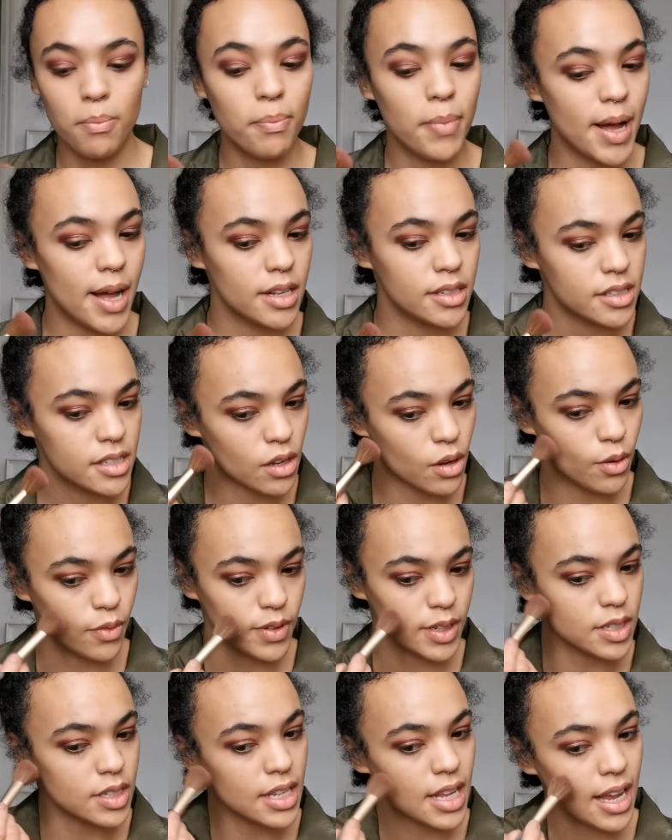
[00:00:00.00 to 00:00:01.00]
but
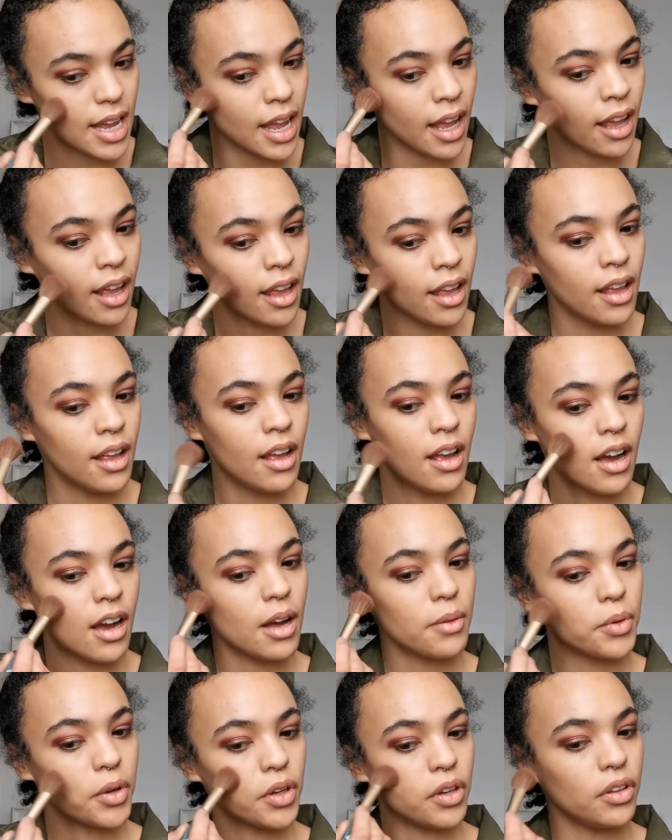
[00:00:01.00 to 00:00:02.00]
obviously
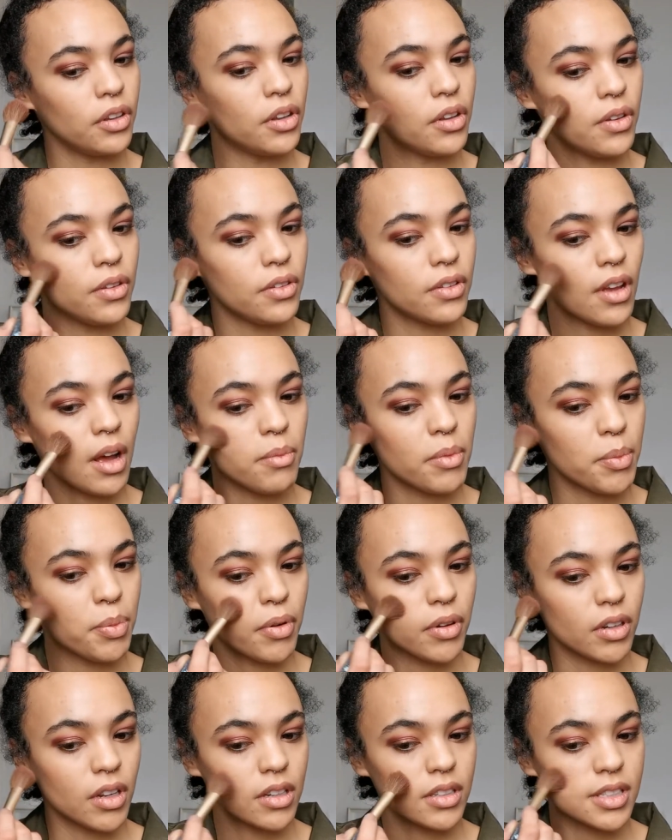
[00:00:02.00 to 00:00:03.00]
I'm going to use up the
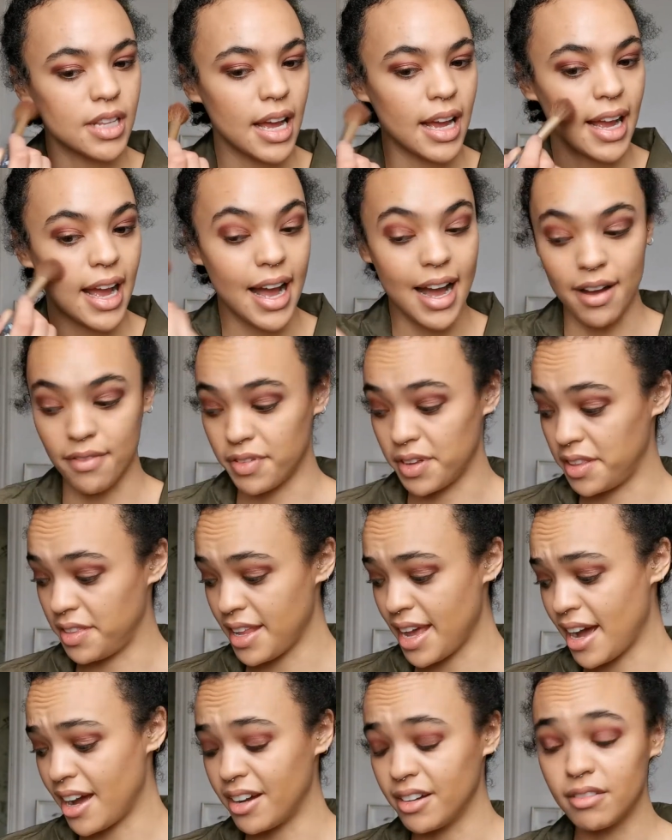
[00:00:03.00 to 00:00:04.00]
products that I have, and
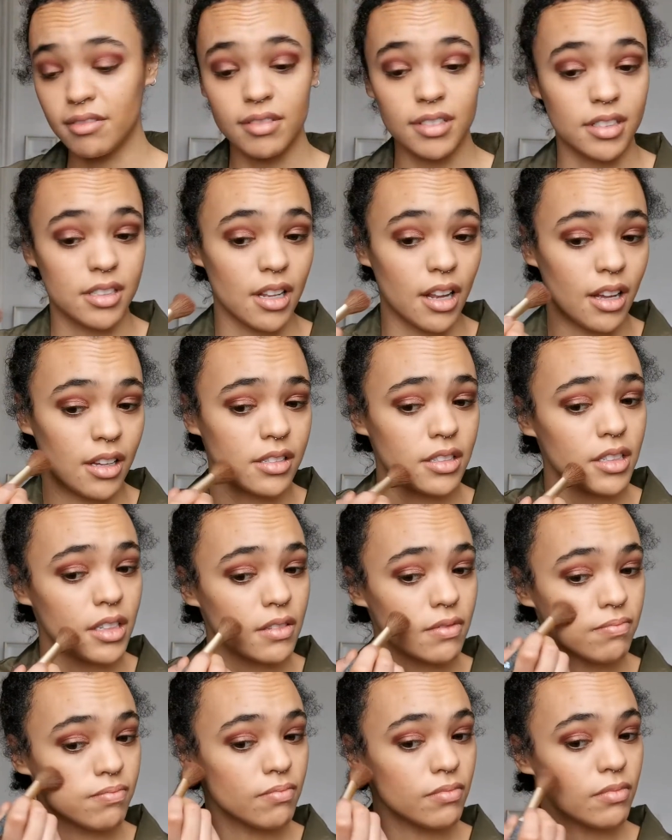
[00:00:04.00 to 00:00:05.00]
that has
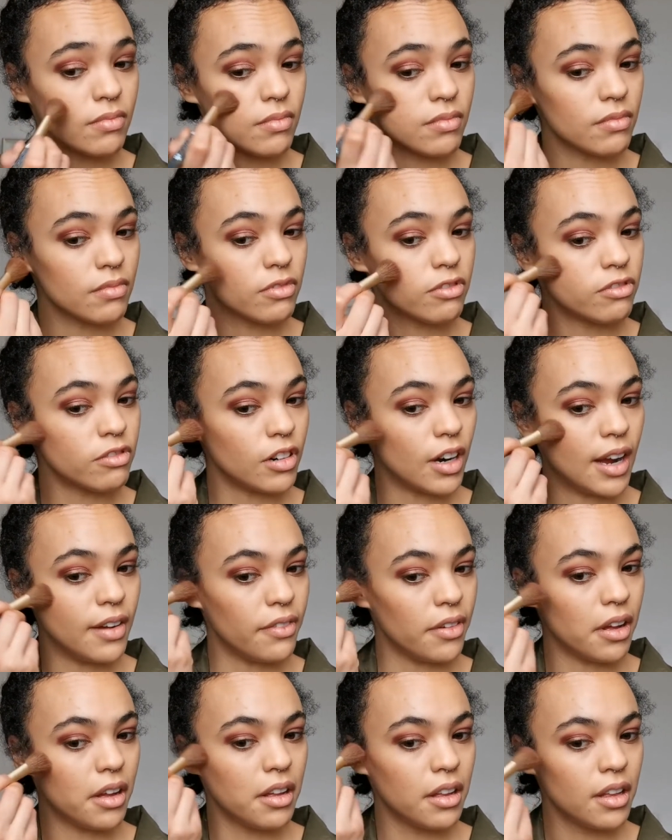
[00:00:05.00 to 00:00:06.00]
lasted
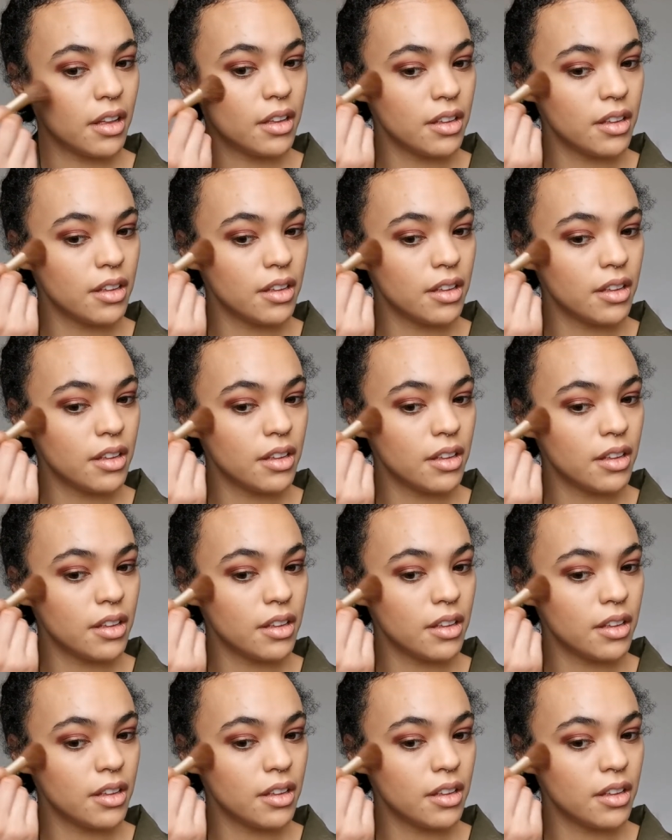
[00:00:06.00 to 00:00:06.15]
forever.